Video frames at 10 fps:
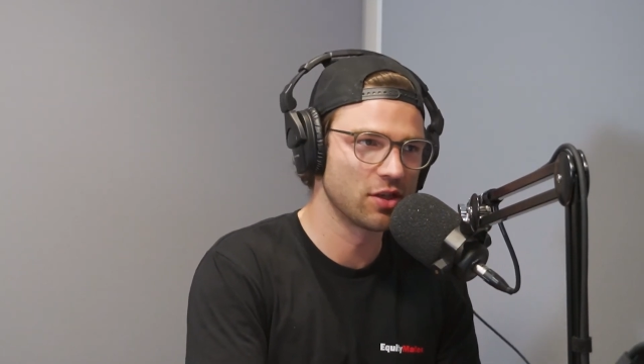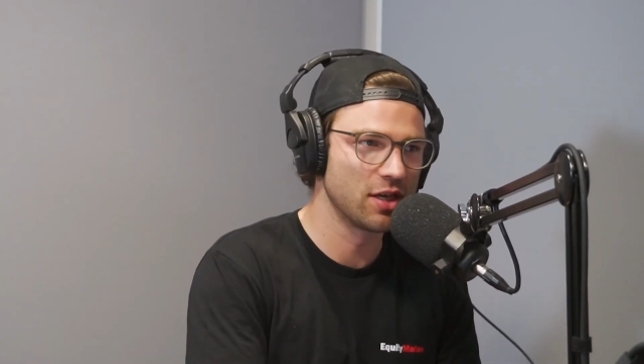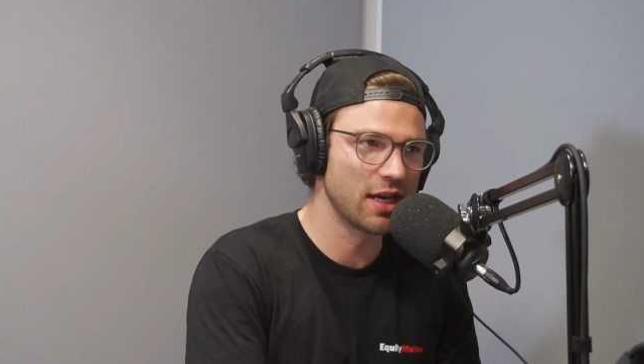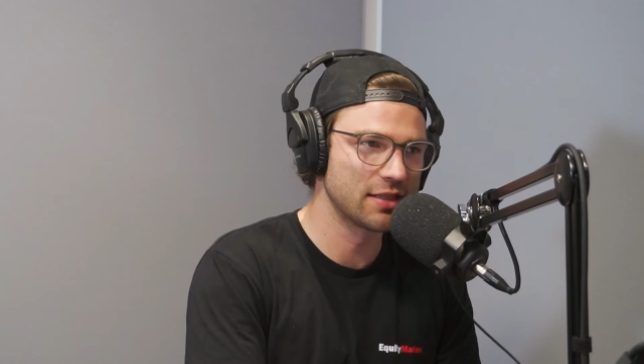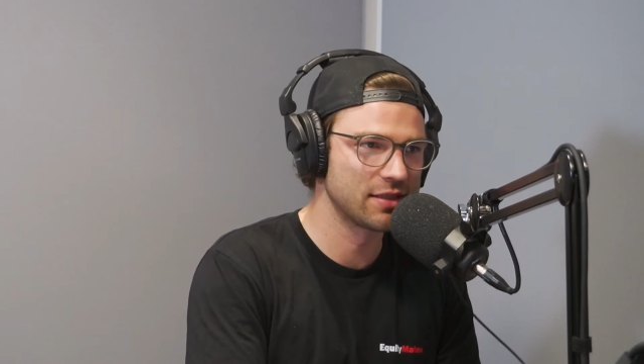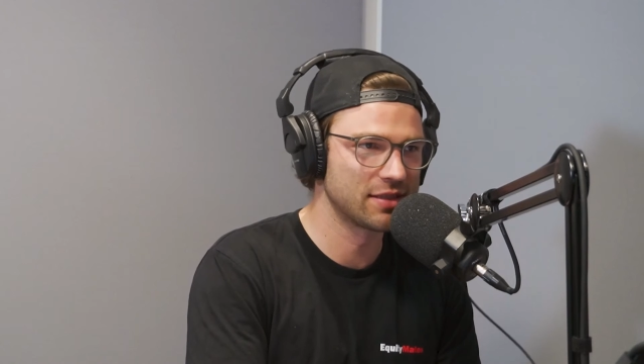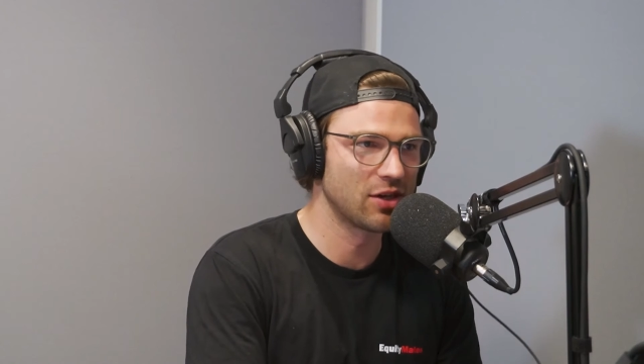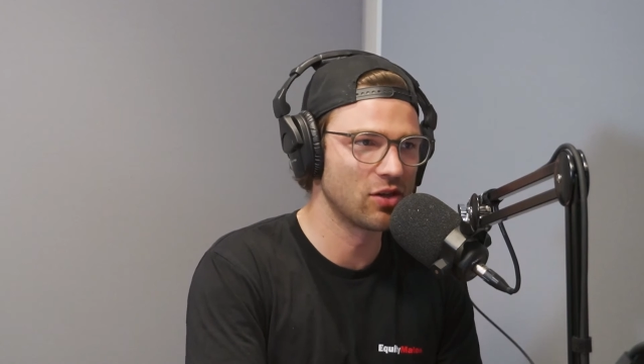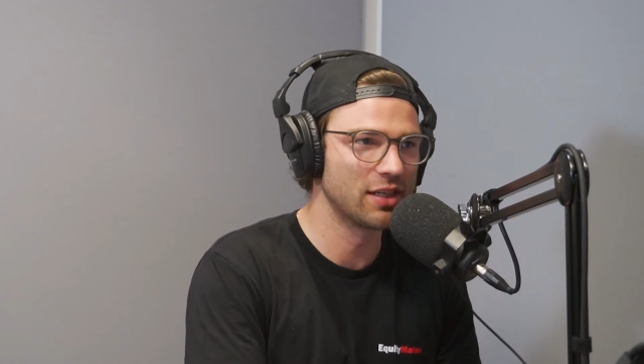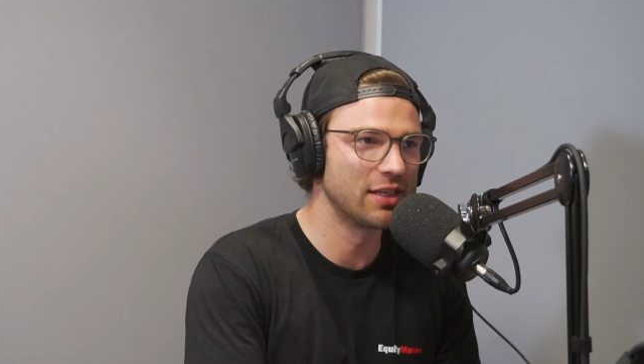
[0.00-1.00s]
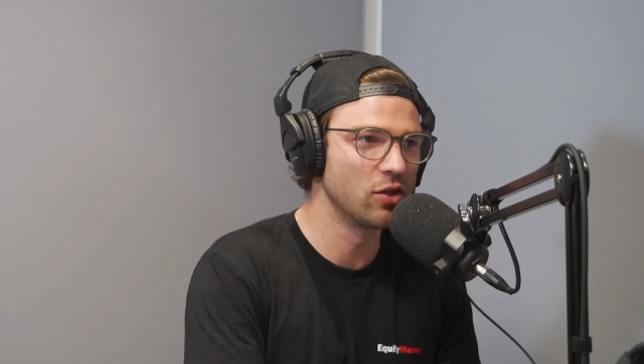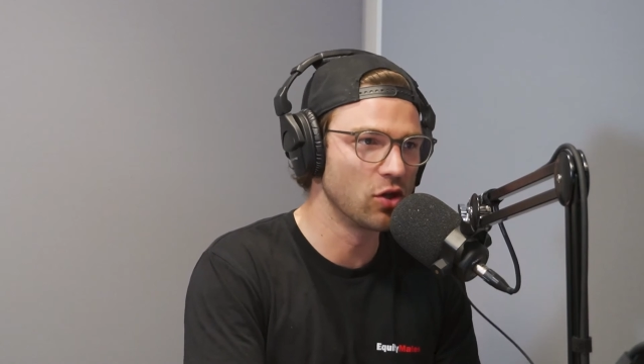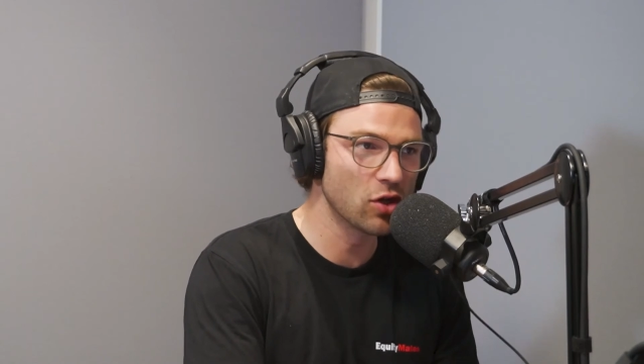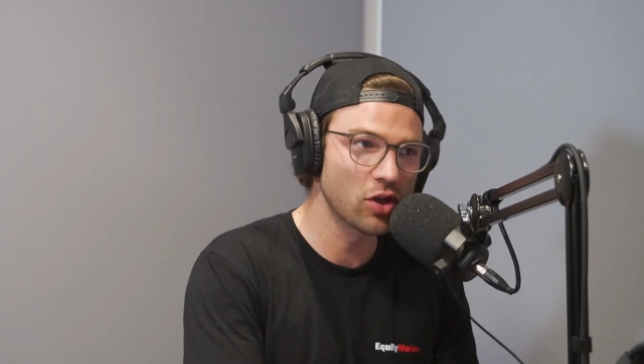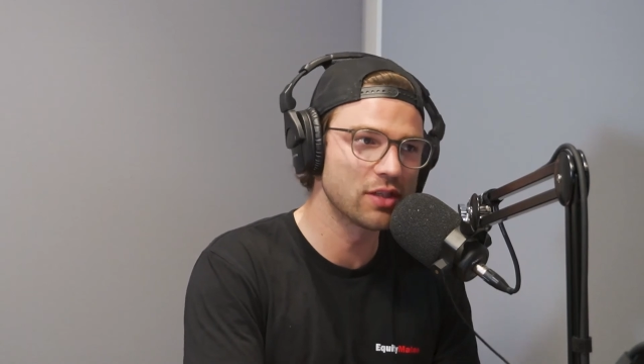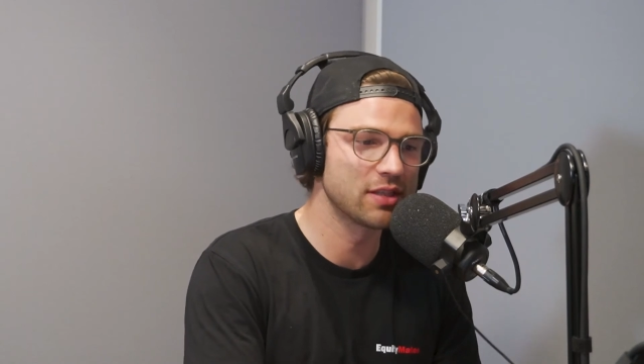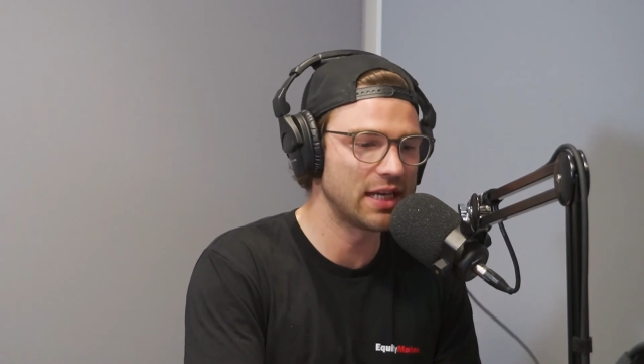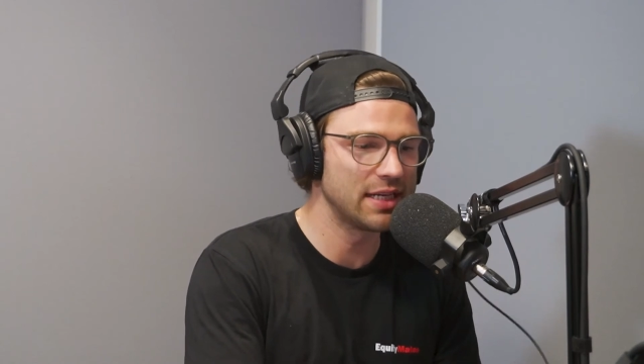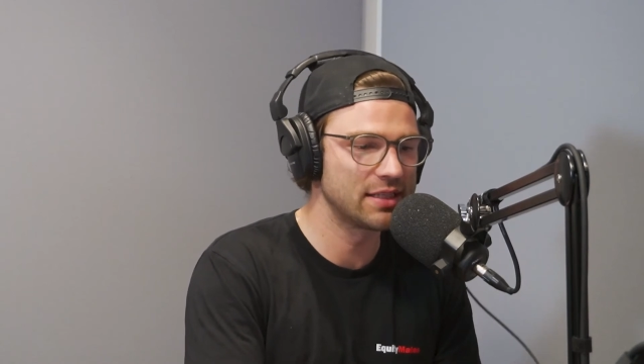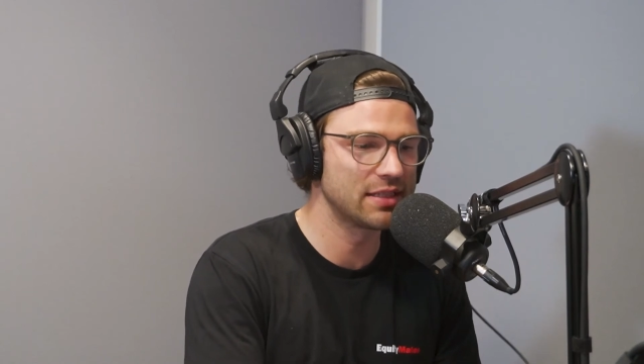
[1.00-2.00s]
necessarily Google as
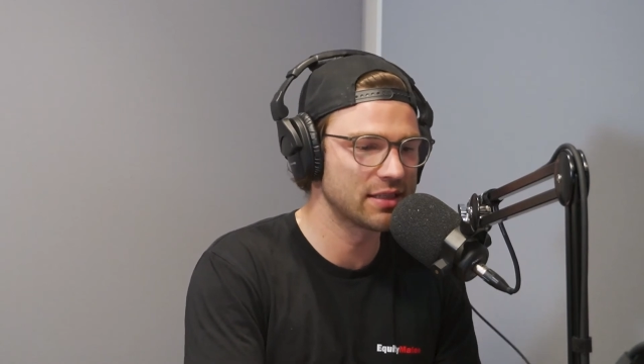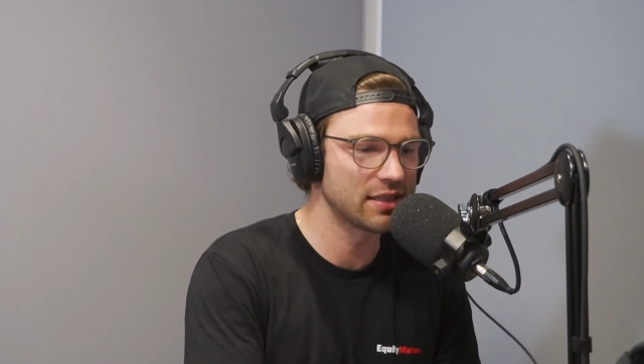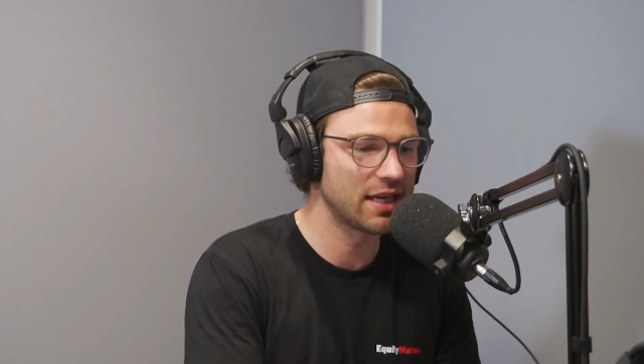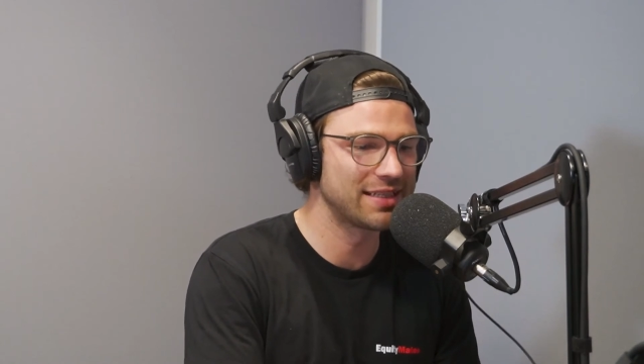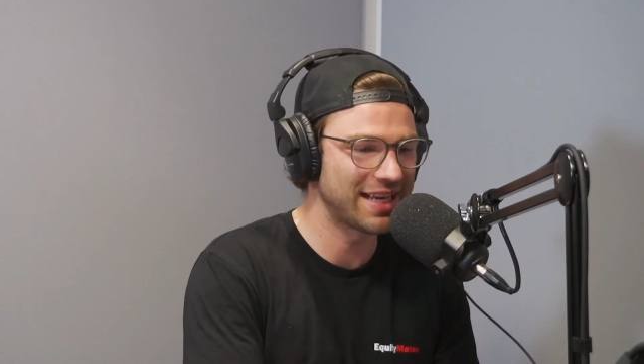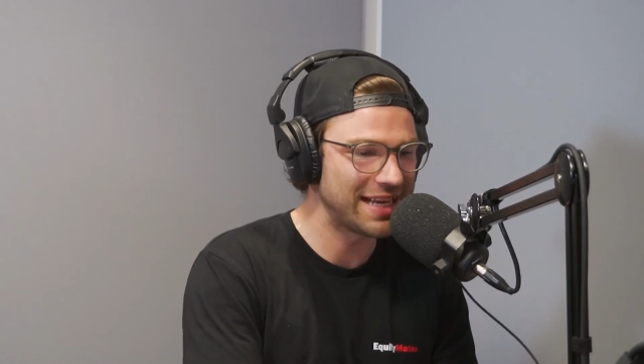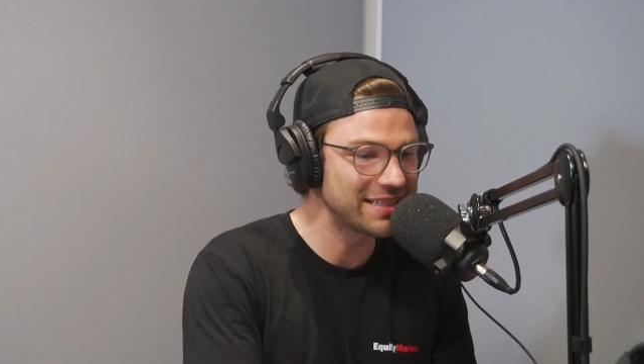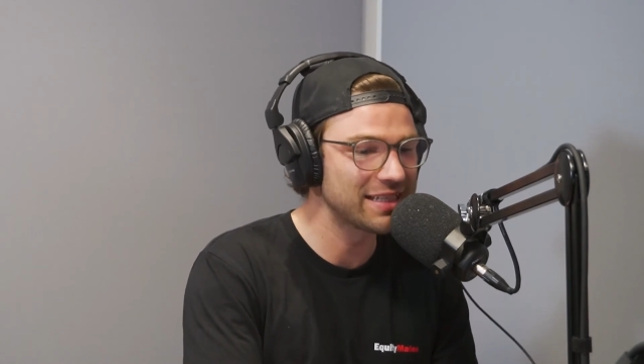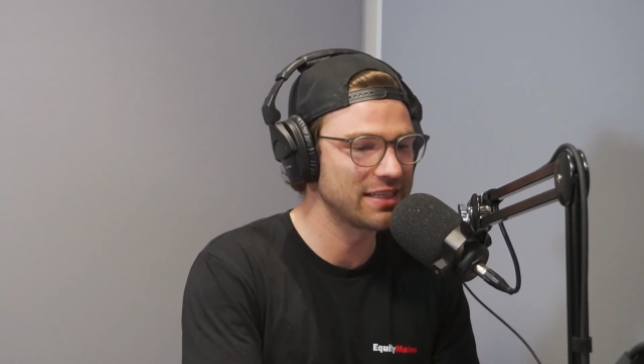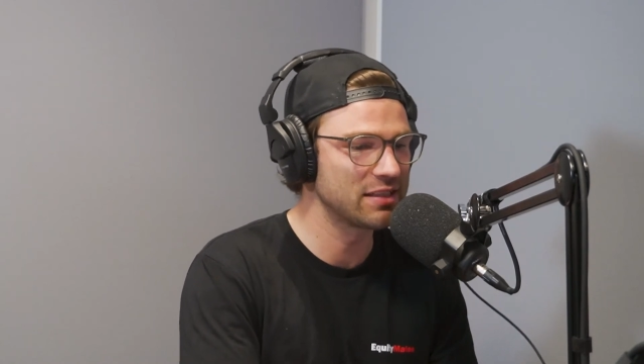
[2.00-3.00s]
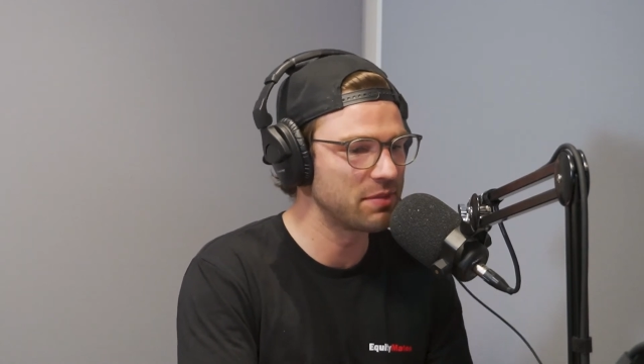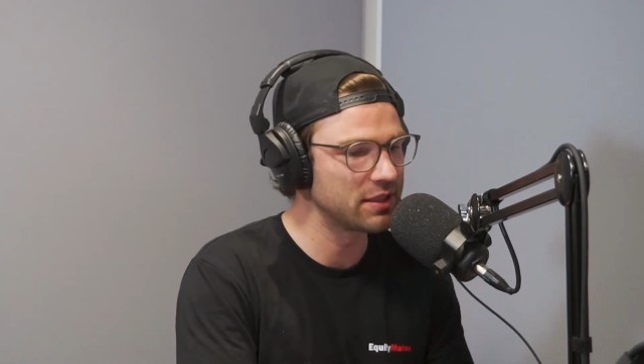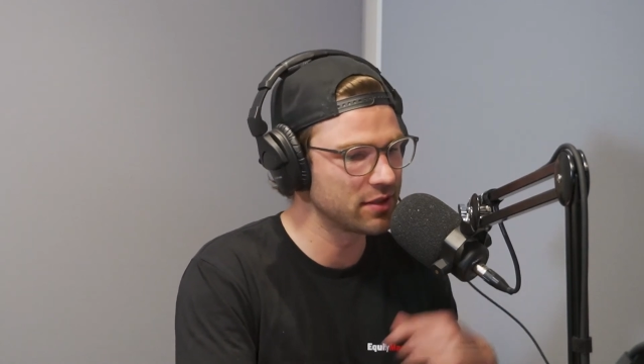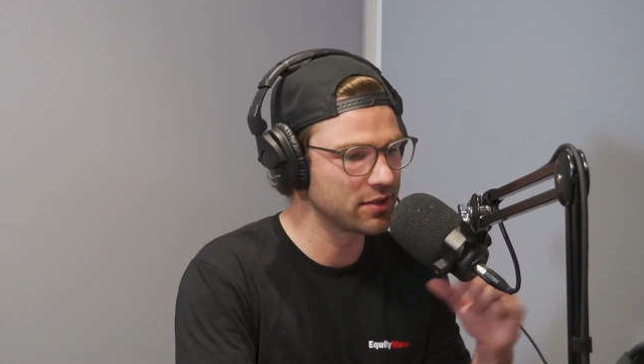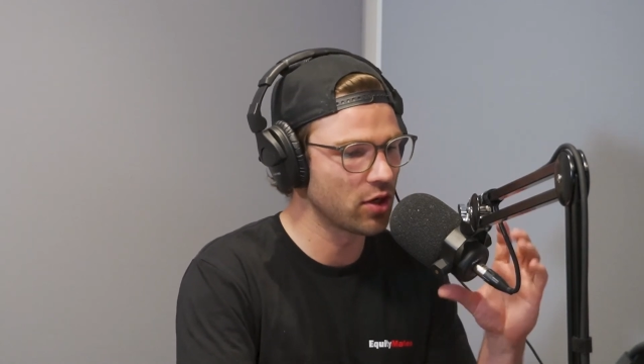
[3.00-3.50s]
easily as business